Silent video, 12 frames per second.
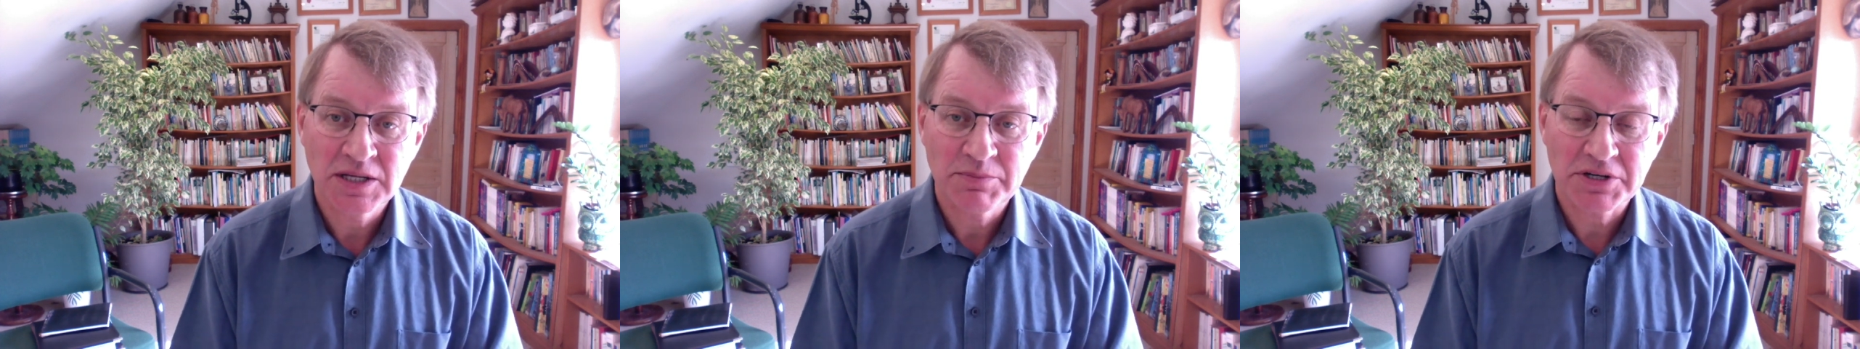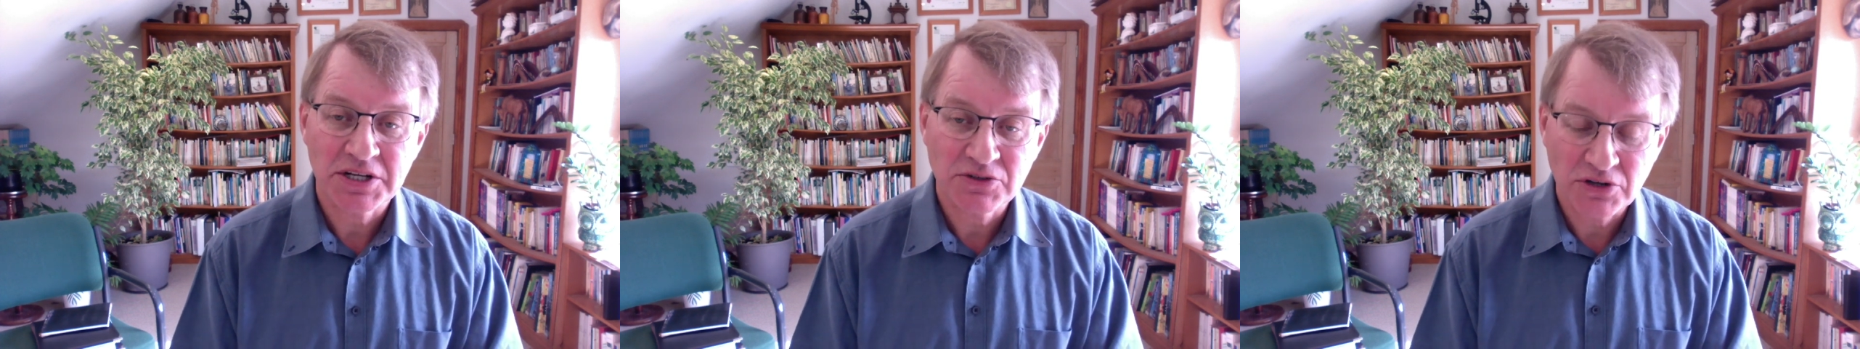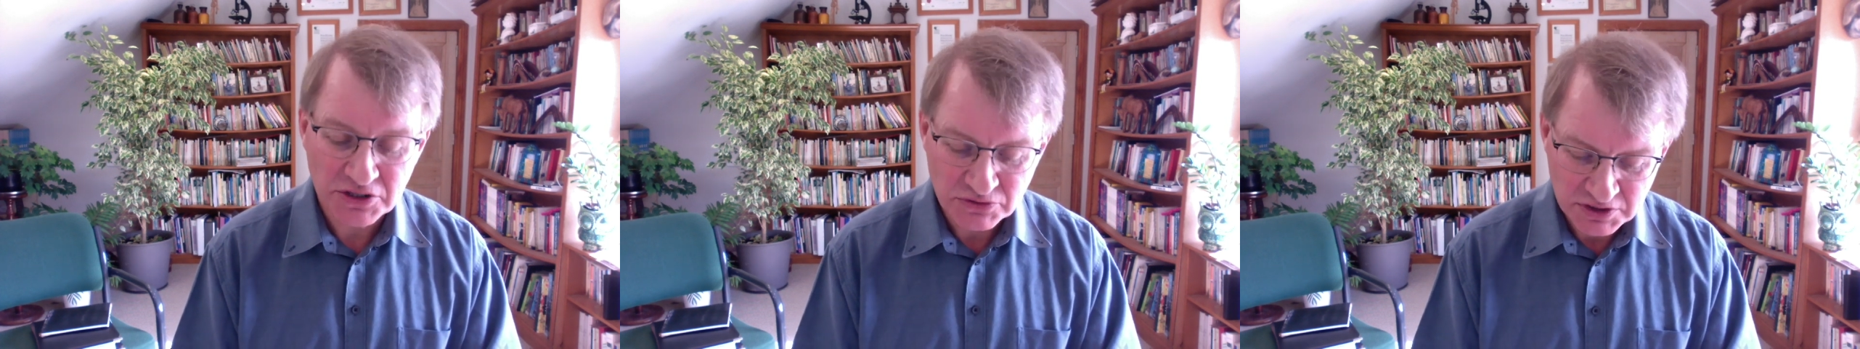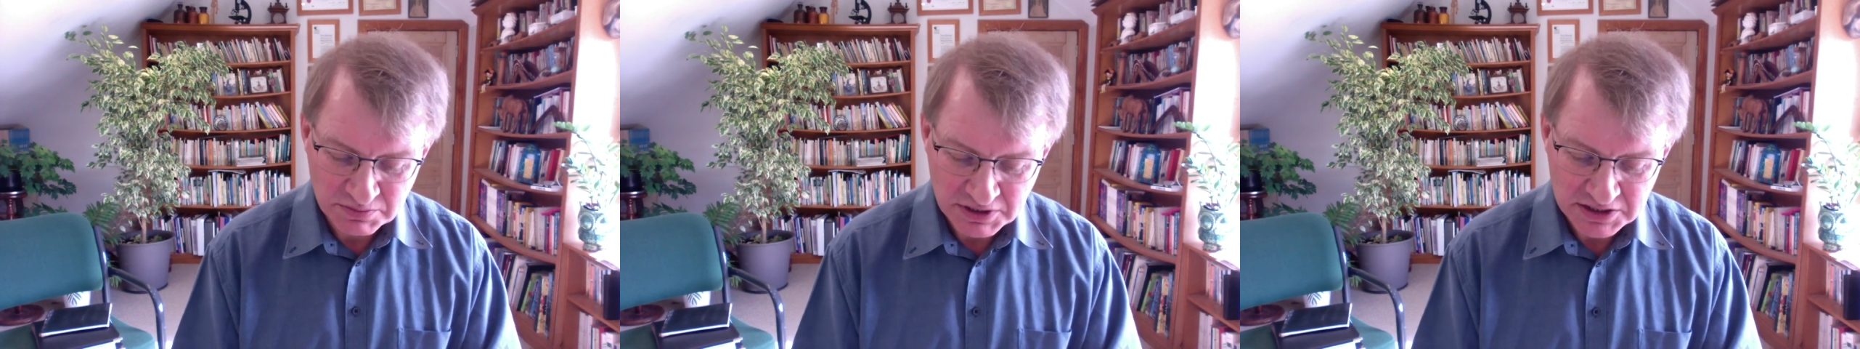But I've got to
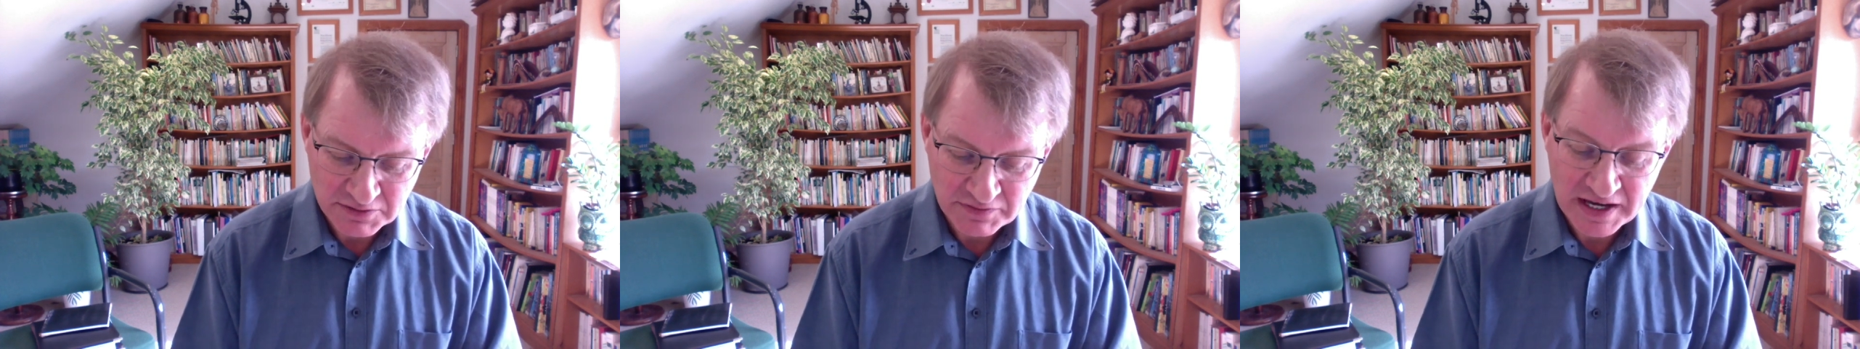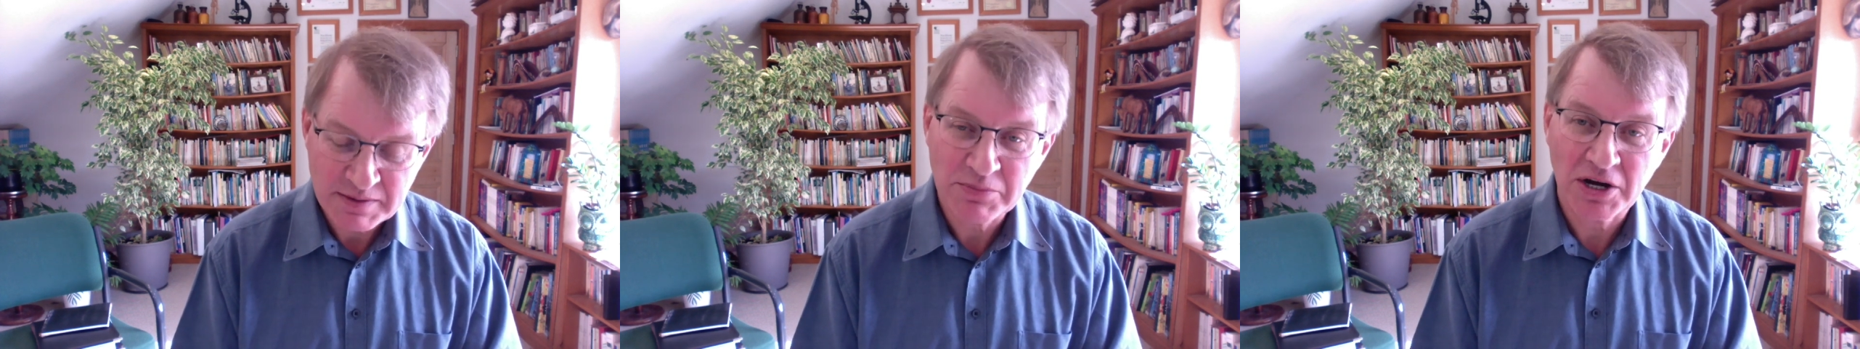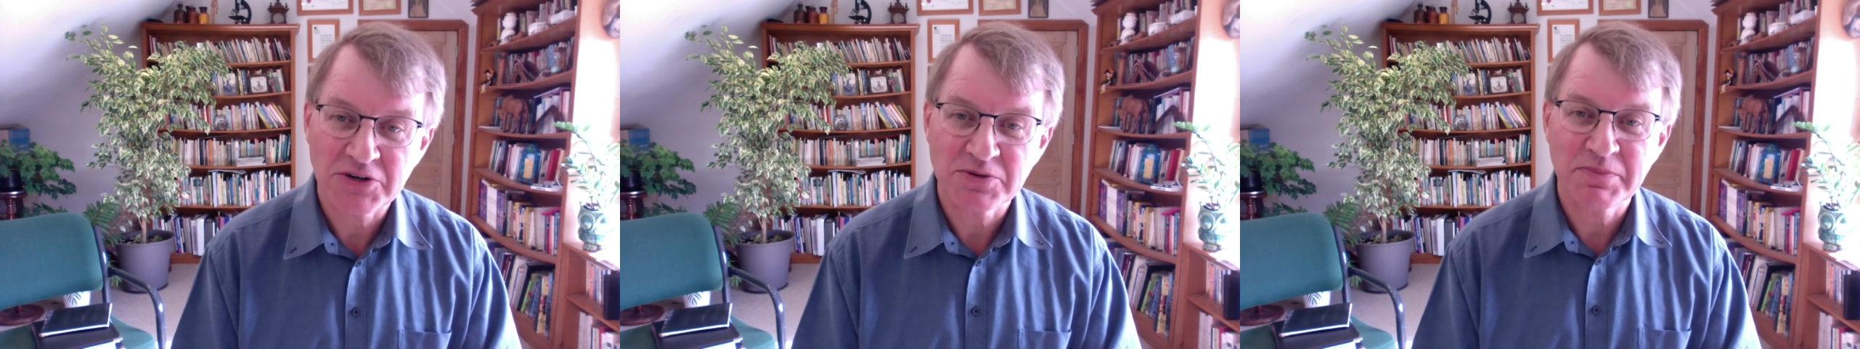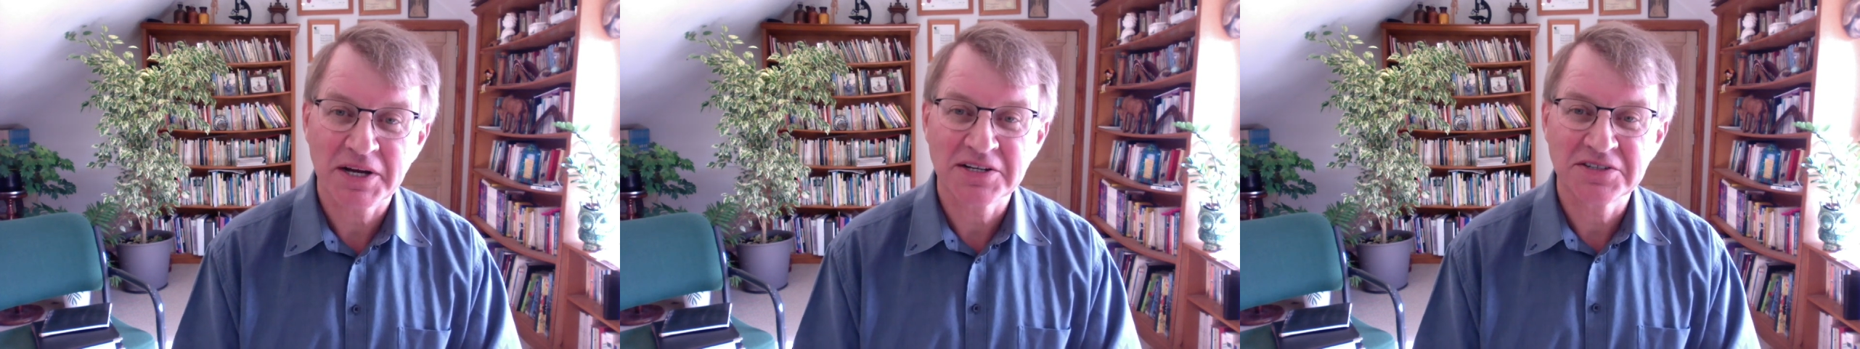admit, the vampire
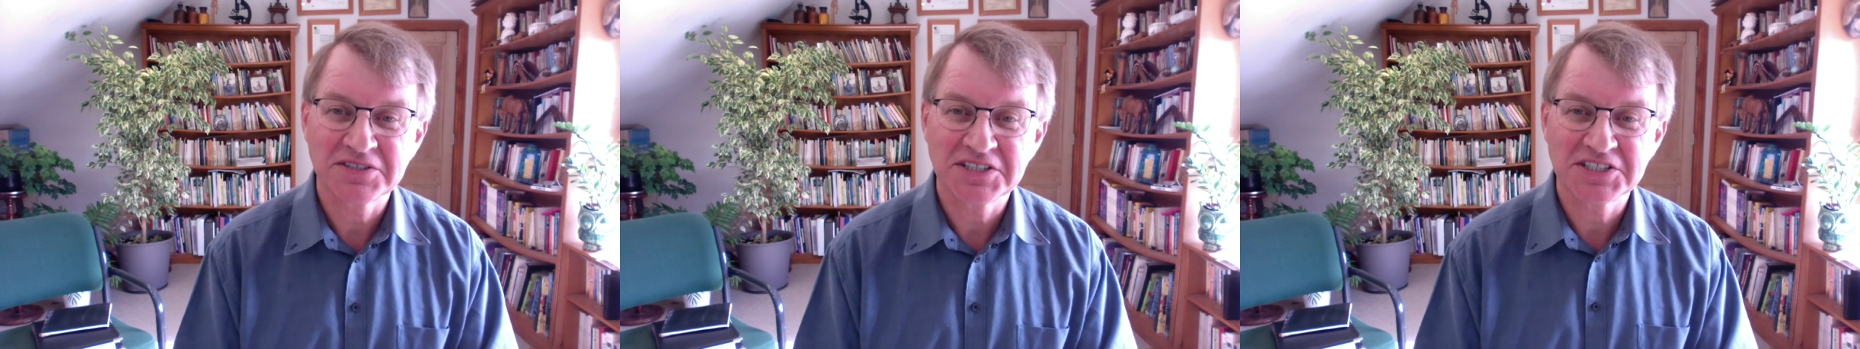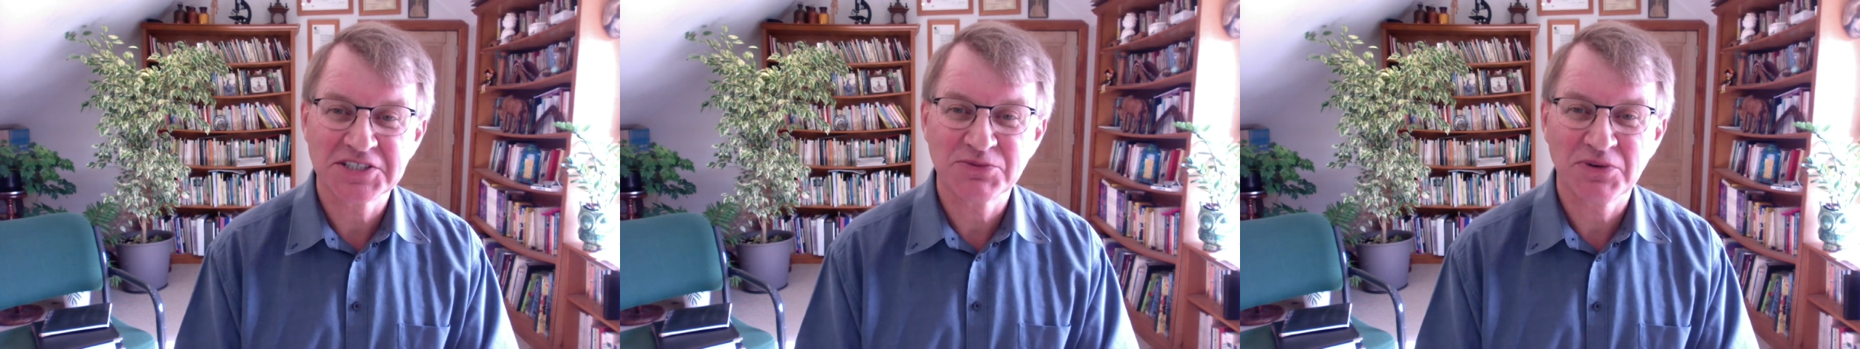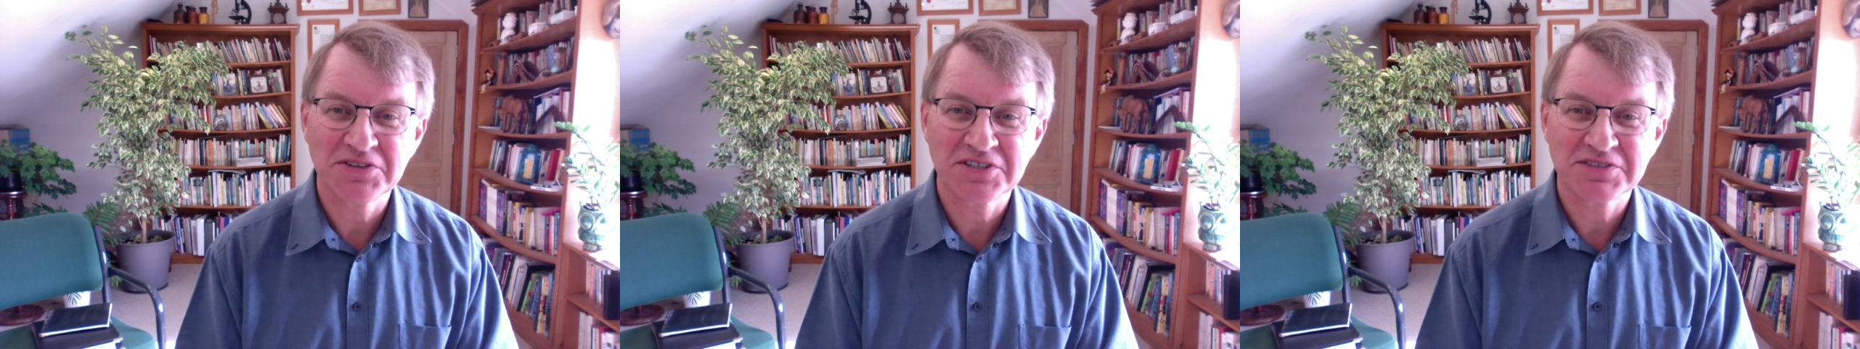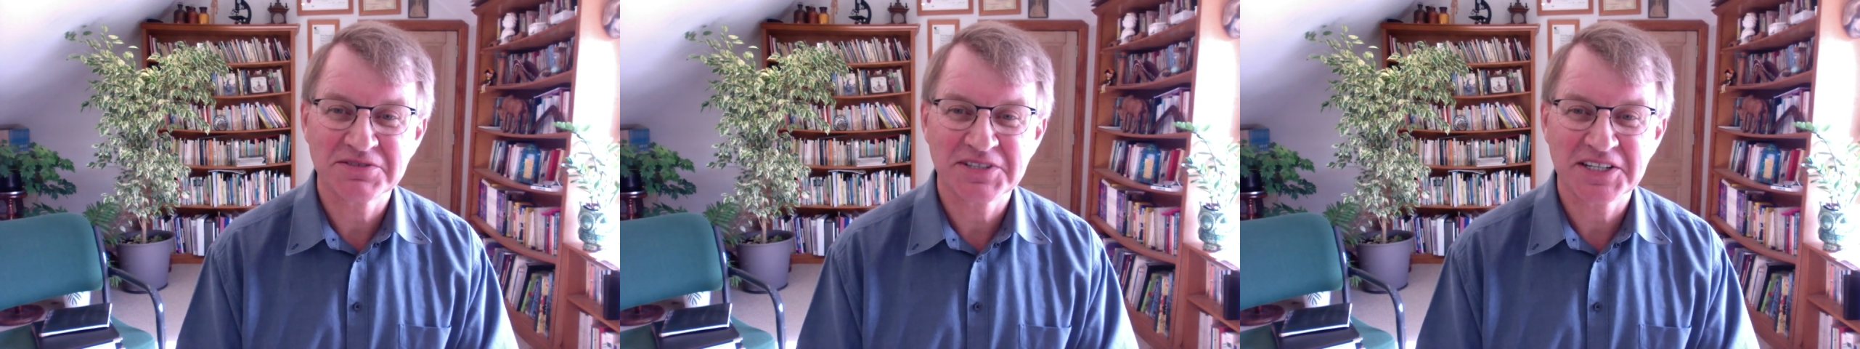repellent is the one that